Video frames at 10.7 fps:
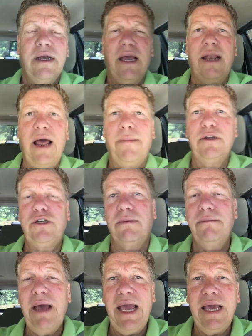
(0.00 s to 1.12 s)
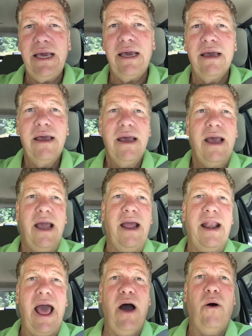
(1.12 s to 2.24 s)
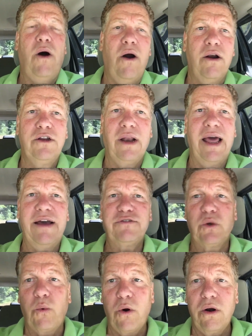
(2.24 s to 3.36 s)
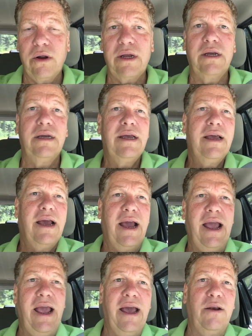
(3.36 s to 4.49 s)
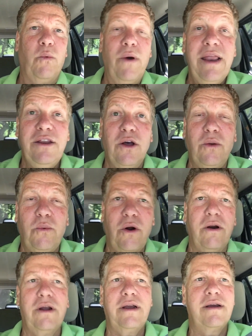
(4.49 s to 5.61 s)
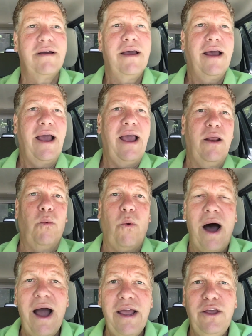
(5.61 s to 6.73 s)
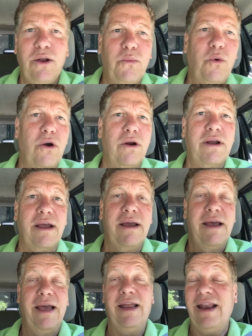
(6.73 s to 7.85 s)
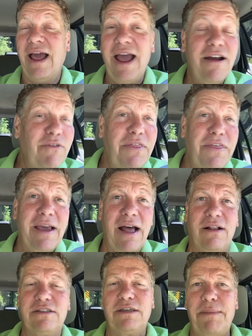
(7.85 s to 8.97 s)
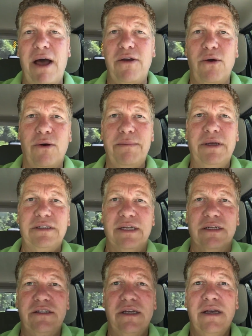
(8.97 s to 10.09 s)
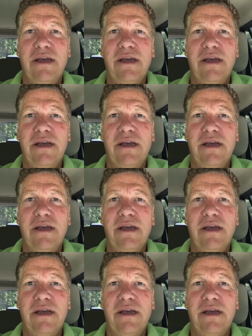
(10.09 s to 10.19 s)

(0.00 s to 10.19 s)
and how much you'll make, and how hard you'll have to work, and when you'll work, and why you'll work, and everything else about your business.